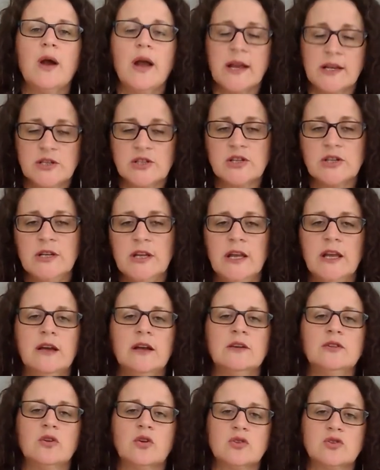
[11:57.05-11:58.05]
actually
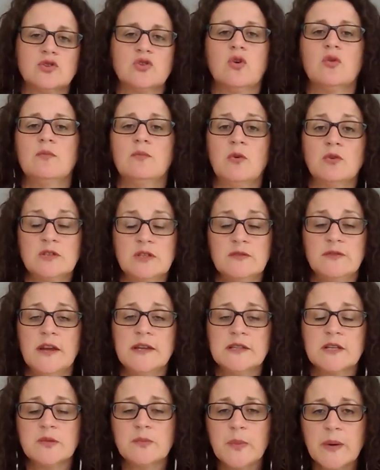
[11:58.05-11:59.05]
are not so
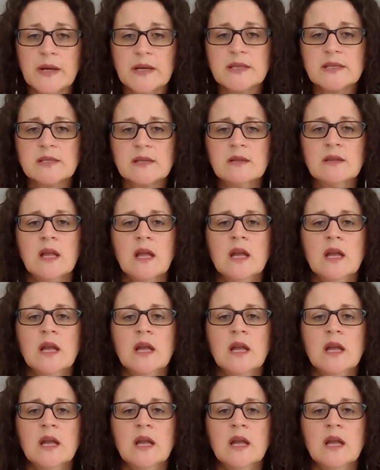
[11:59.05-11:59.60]
motivated person.